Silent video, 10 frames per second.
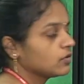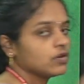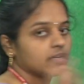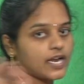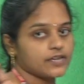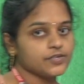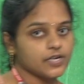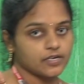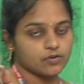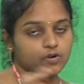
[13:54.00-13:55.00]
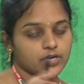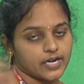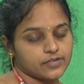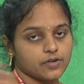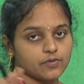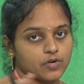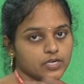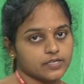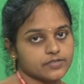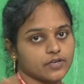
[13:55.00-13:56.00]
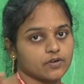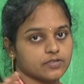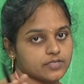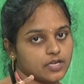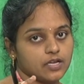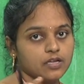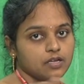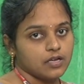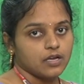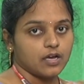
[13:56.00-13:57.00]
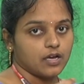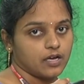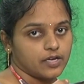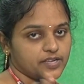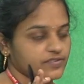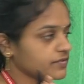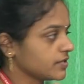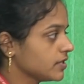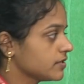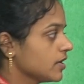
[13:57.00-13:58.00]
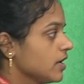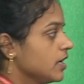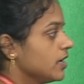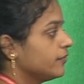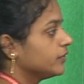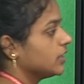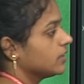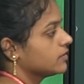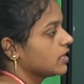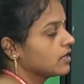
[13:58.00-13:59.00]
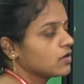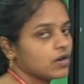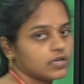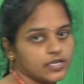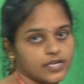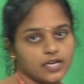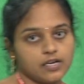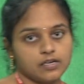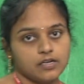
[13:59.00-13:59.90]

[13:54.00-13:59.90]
no transient voltage across the resistance. If these are not real,